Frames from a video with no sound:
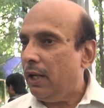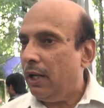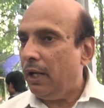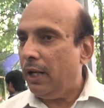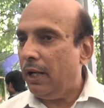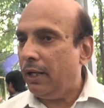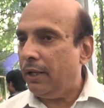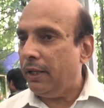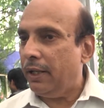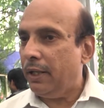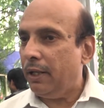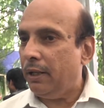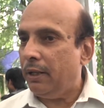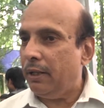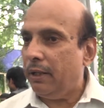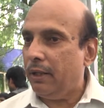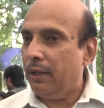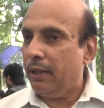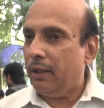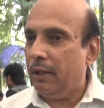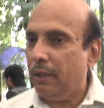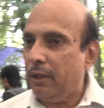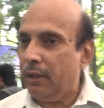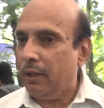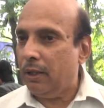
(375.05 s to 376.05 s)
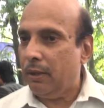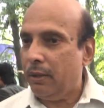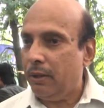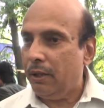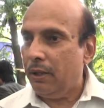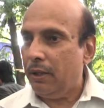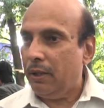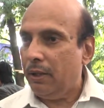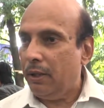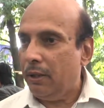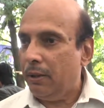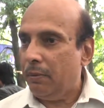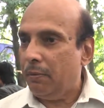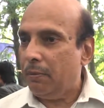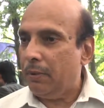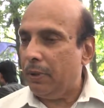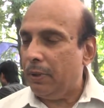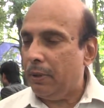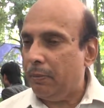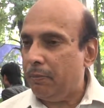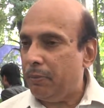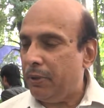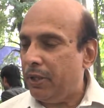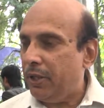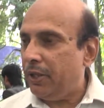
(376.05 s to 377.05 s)
and then
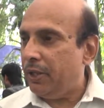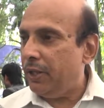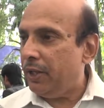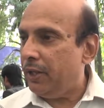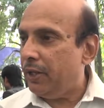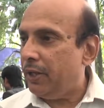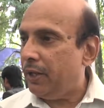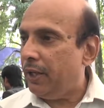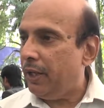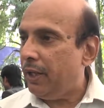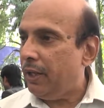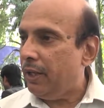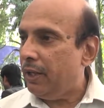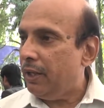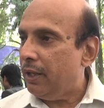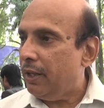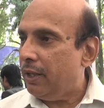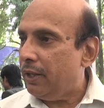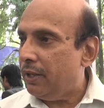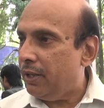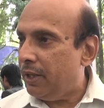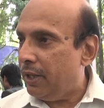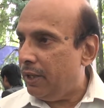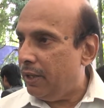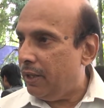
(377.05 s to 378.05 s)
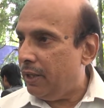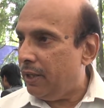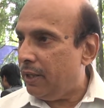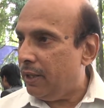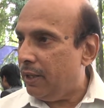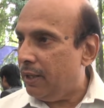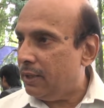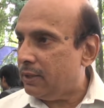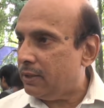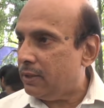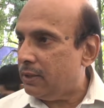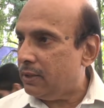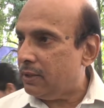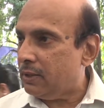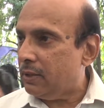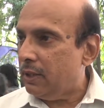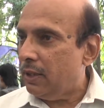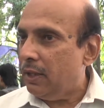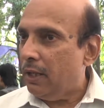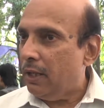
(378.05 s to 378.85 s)
pre-degree, degree classes,